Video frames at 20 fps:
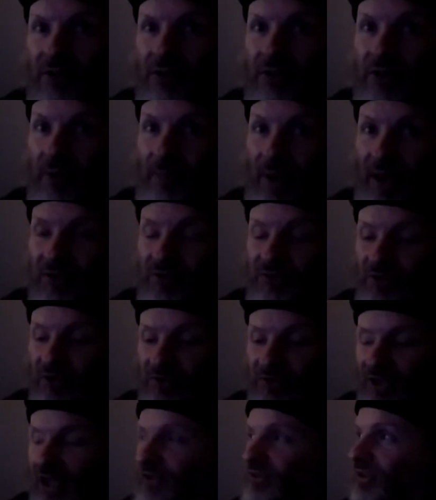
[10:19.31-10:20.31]
The best
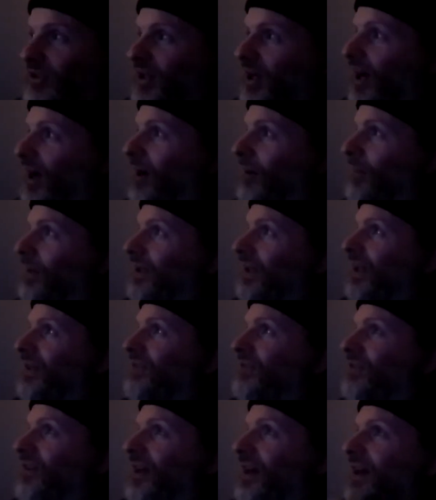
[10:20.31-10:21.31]
is yet to come.
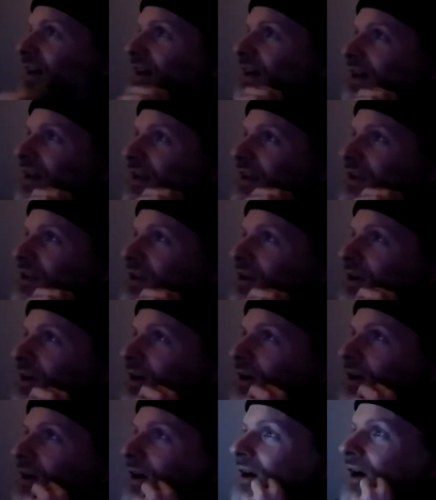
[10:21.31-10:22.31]
Let's
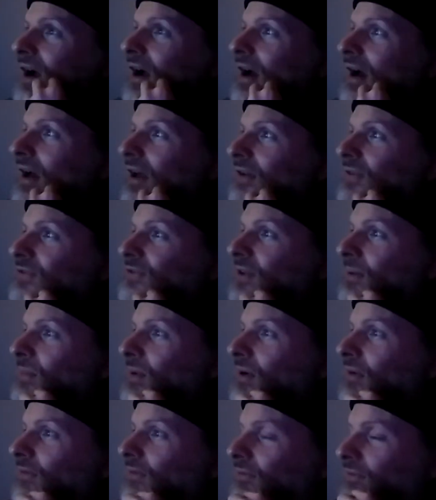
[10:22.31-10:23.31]
hear some
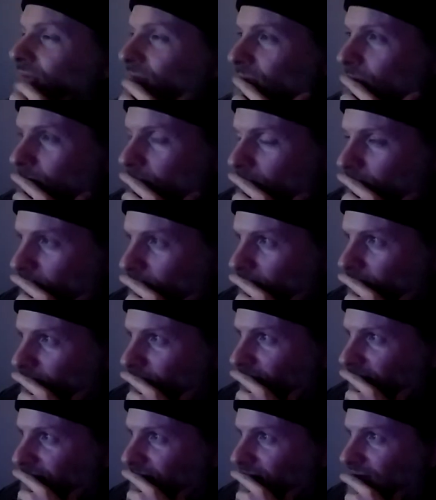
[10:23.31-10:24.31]
of, or
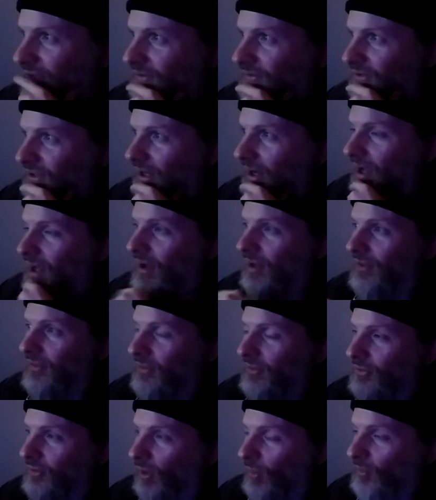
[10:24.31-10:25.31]
find out. Let's see.
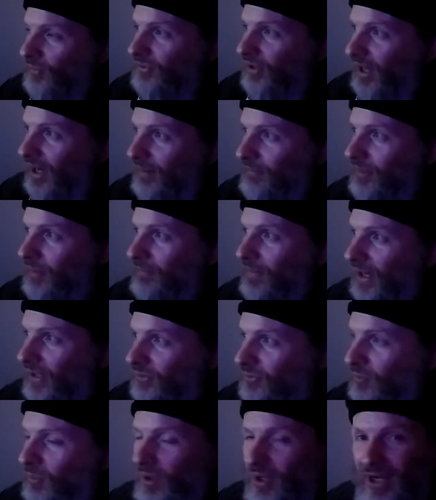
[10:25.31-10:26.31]
The whole time the
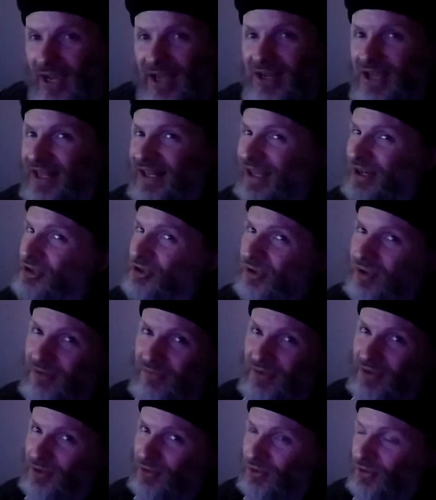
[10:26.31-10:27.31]
bass work, and I should
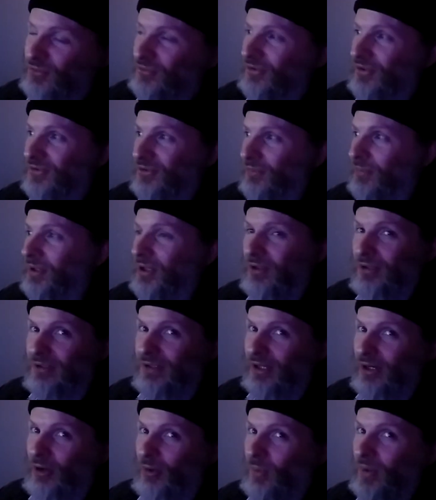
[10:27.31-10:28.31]
have introduced this a bit
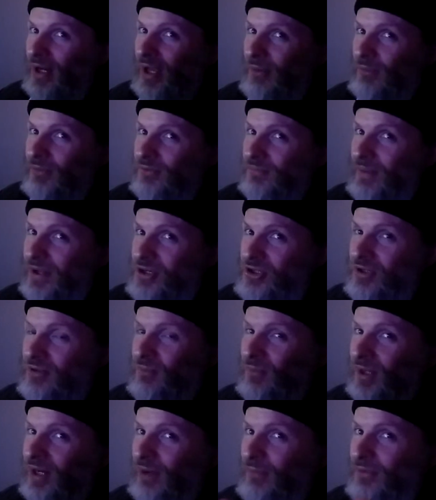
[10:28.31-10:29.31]
earlier when I was
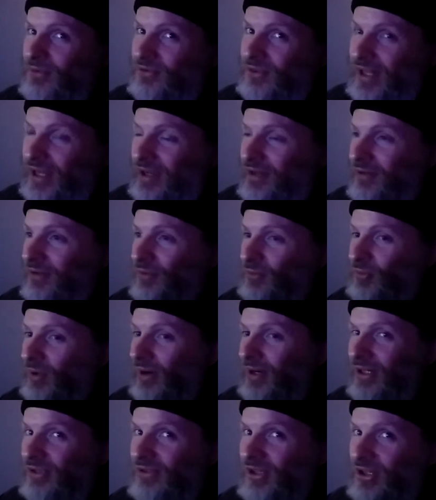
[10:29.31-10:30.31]
when I was like
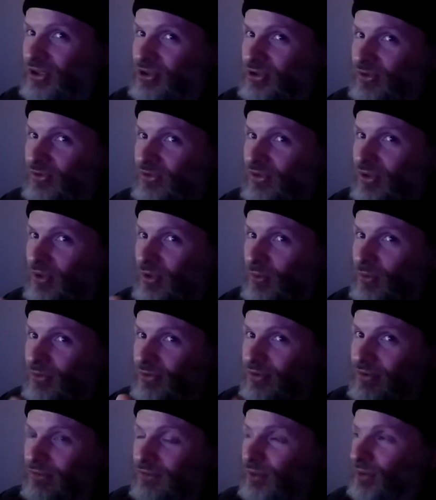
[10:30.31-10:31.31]
drawing attention to
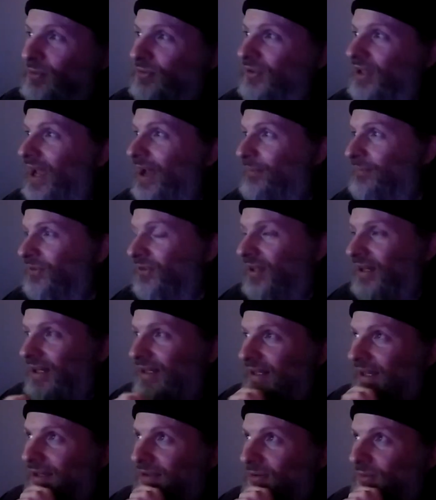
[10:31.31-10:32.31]
those little taps that I
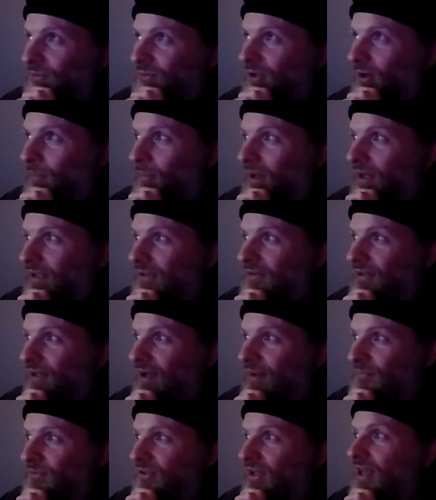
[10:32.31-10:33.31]
like, those harmonic
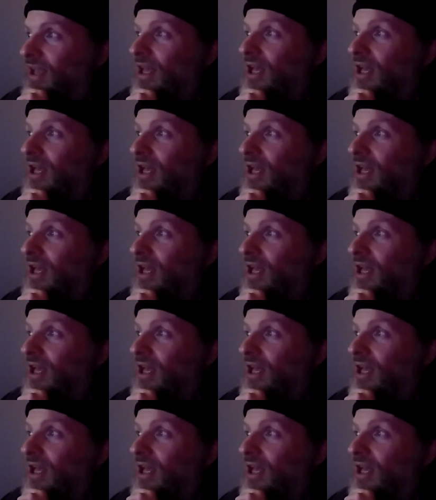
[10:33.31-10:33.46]
taps.